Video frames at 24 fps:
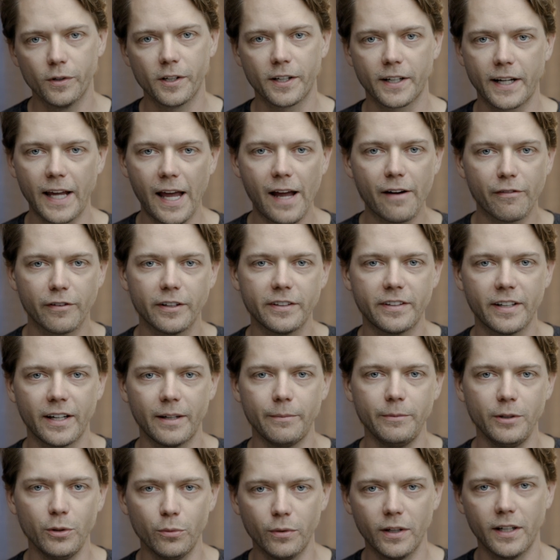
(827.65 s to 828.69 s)
work every
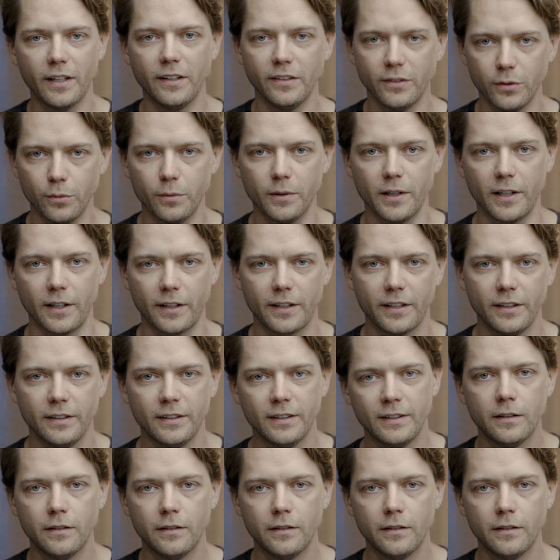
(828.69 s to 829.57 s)
time you want it to work.